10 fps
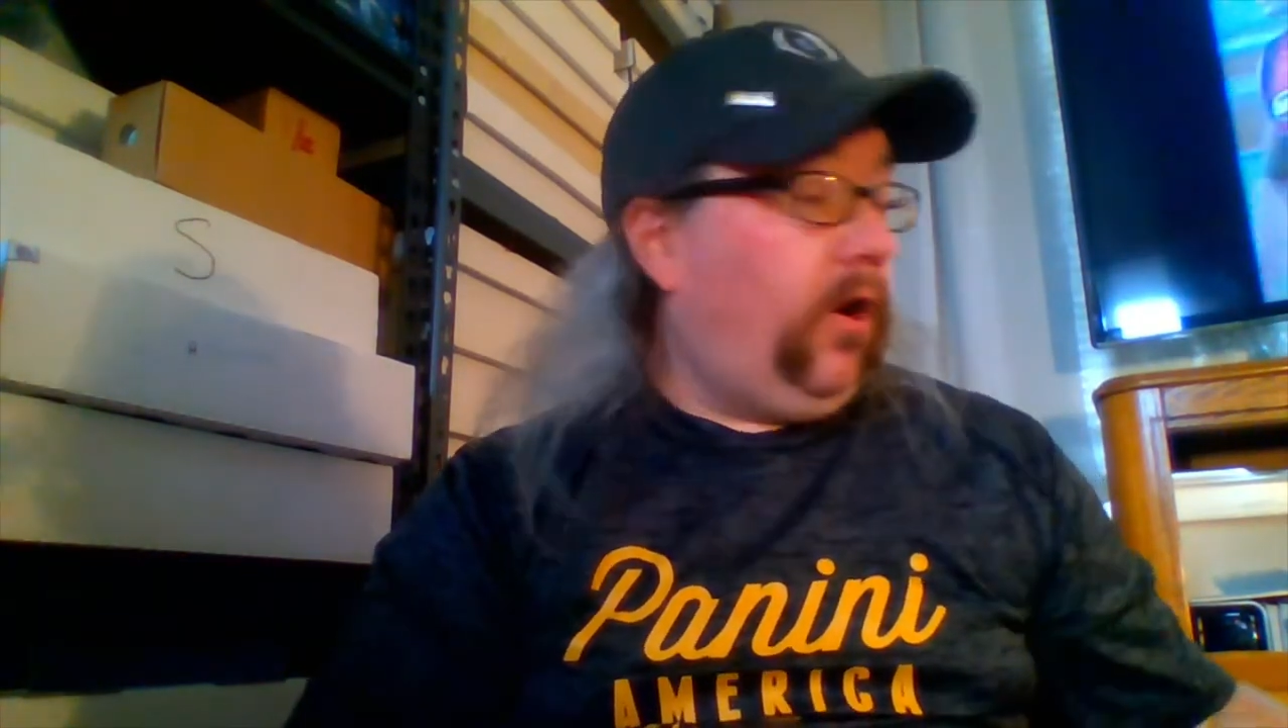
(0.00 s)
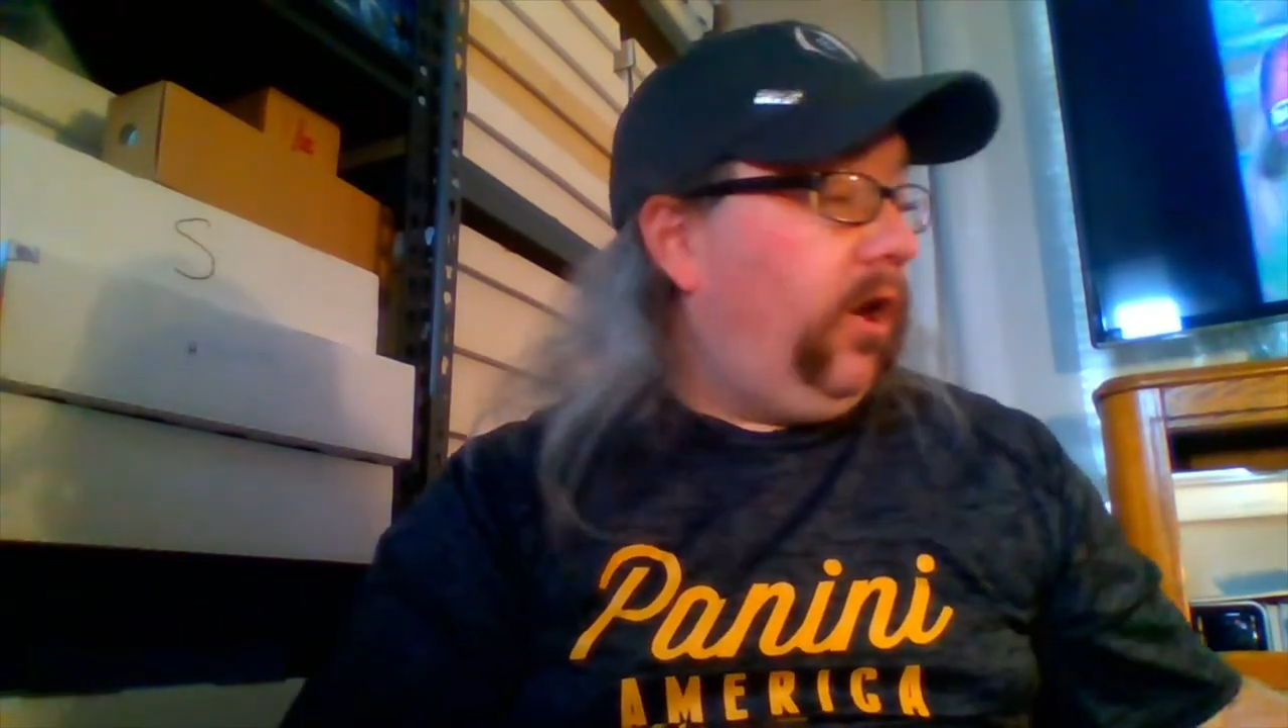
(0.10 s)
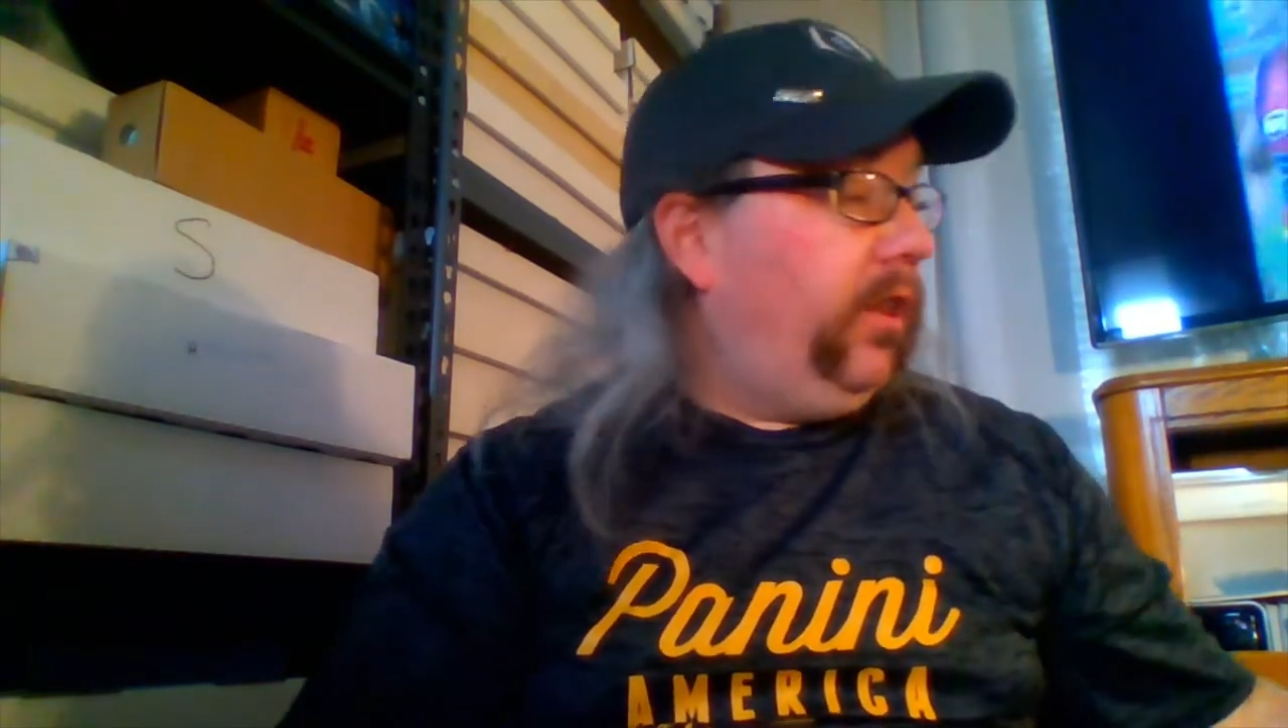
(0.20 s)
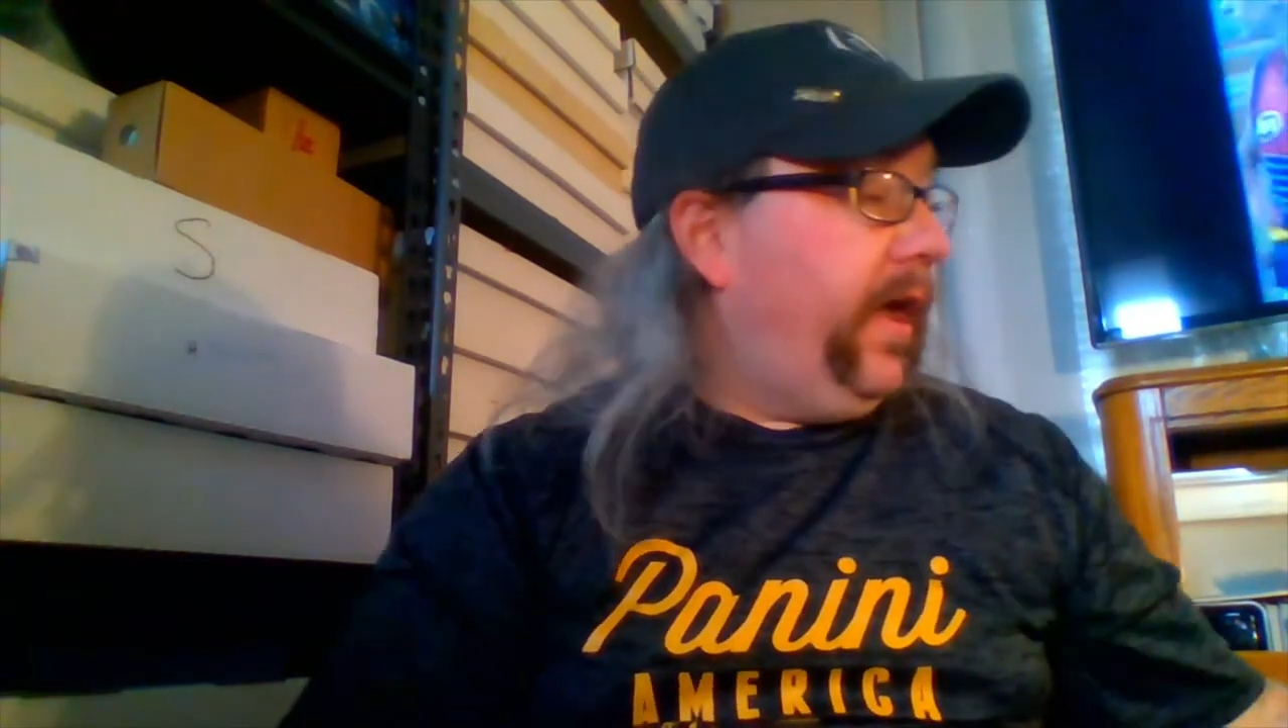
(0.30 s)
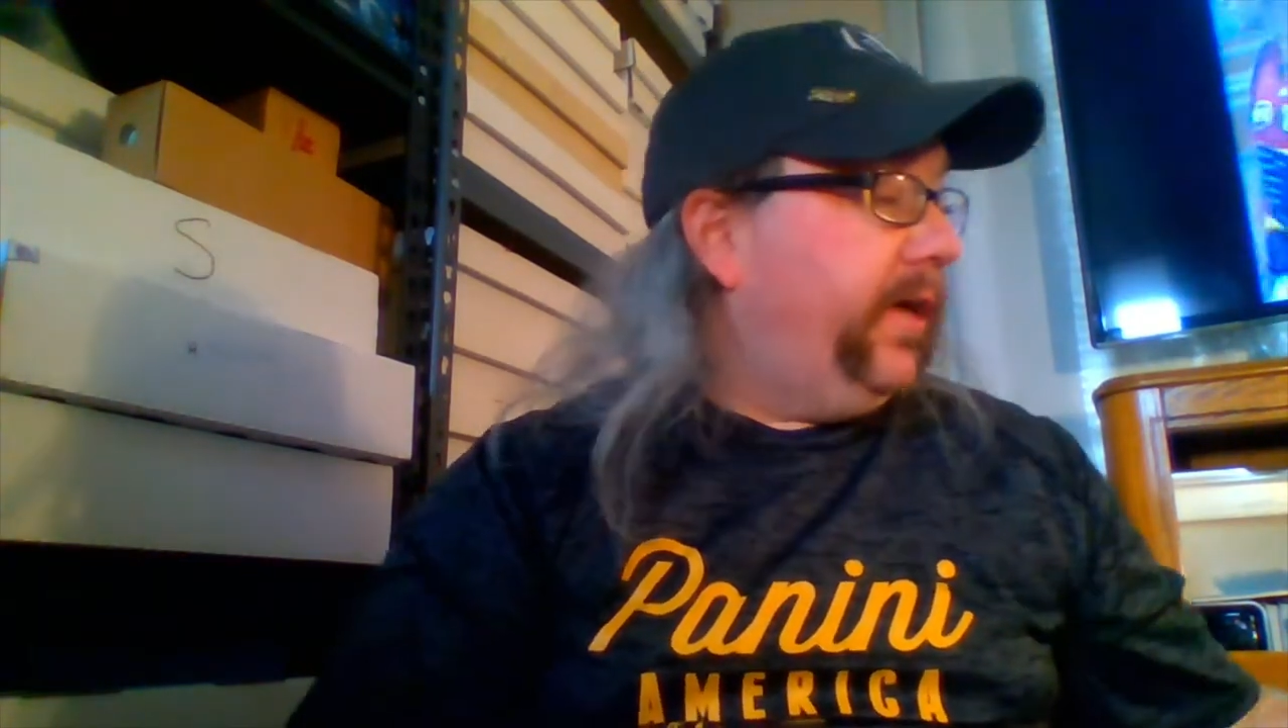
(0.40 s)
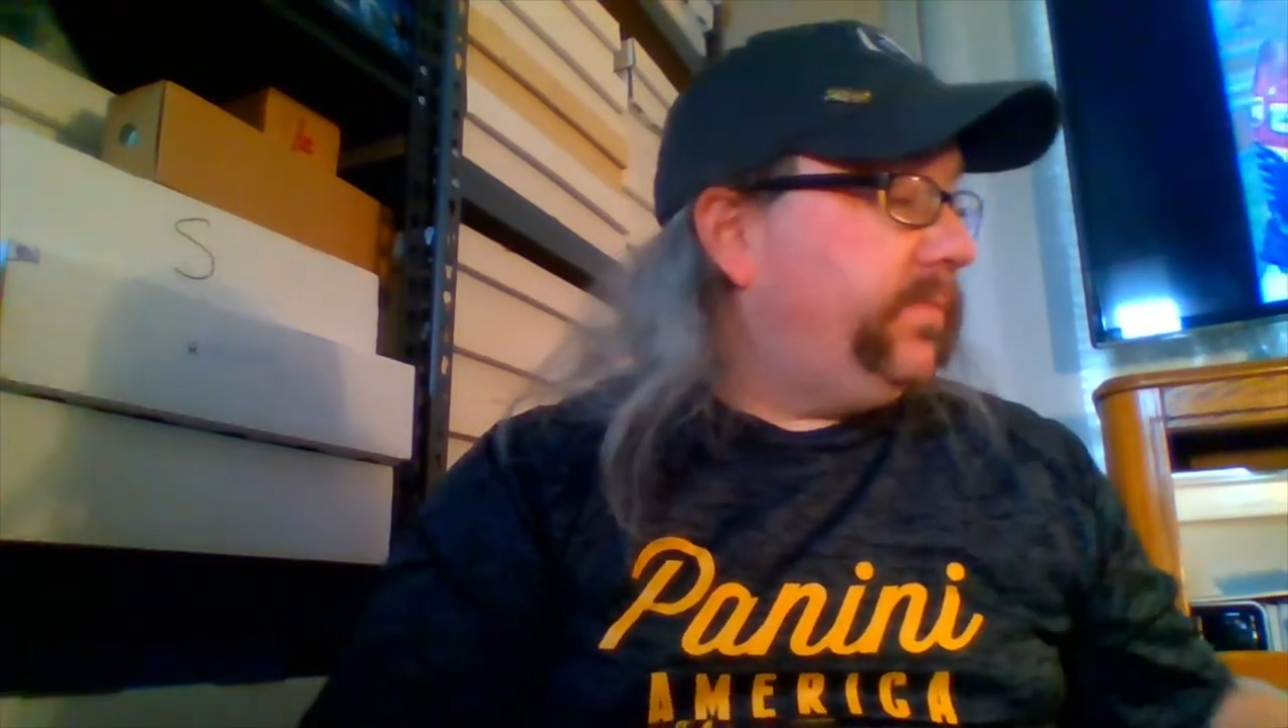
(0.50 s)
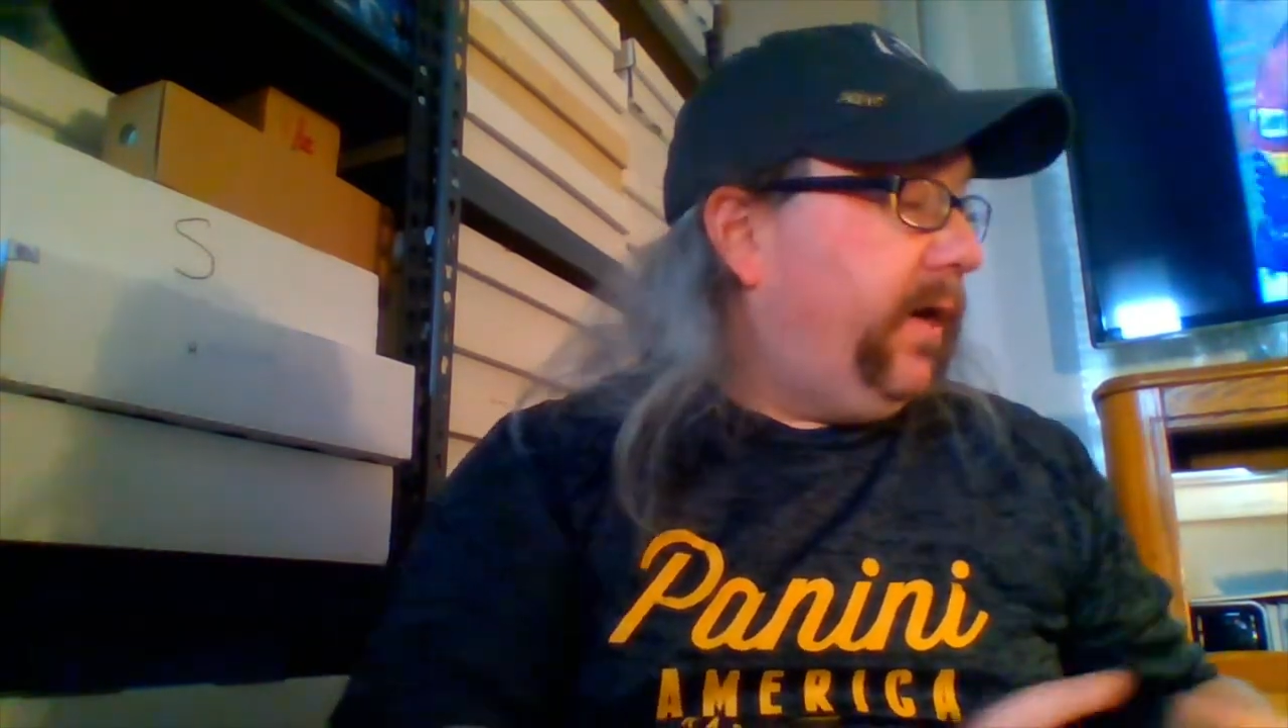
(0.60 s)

all as